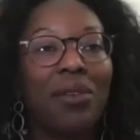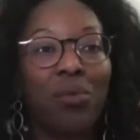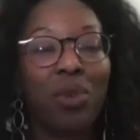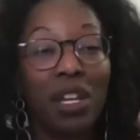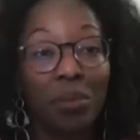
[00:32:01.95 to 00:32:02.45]

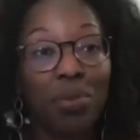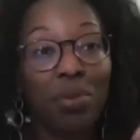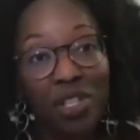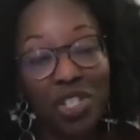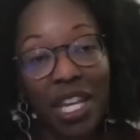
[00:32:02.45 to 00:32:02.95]
we
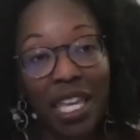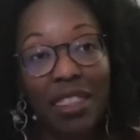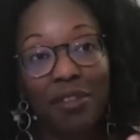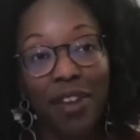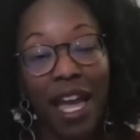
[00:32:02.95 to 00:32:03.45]

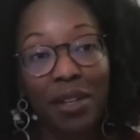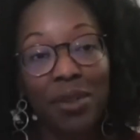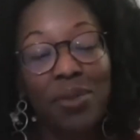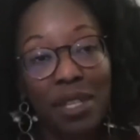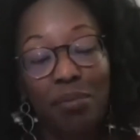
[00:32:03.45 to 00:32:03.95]
appreciate the
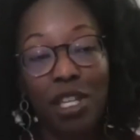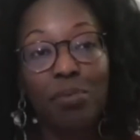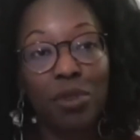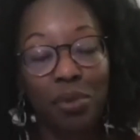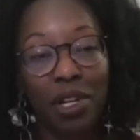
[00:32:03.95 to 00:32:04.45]
values that
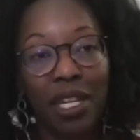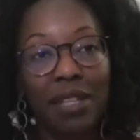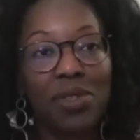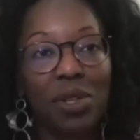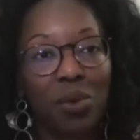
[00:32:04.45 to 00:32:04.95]
people bring.
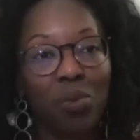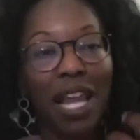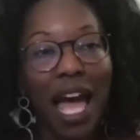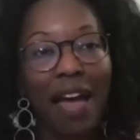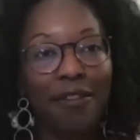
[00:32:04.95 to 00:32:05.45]
So
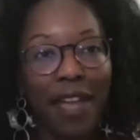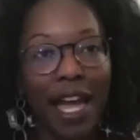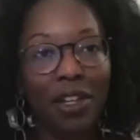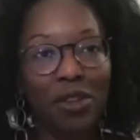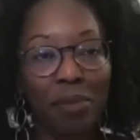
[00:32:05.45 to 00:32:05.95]
what I
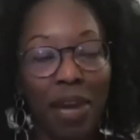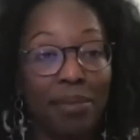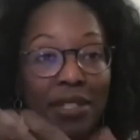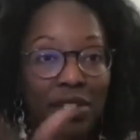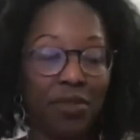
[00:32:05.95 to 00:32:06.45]
value might
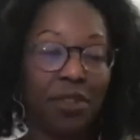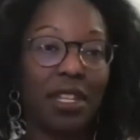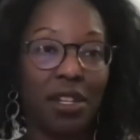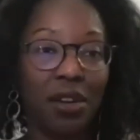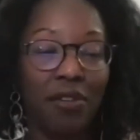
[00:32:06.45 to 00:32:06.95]
be different
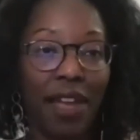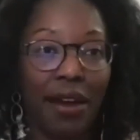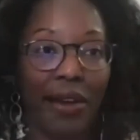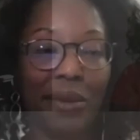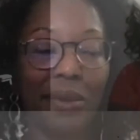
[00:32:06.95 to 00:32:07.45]
than your
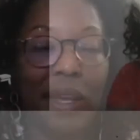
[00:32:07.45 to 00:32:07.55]
value.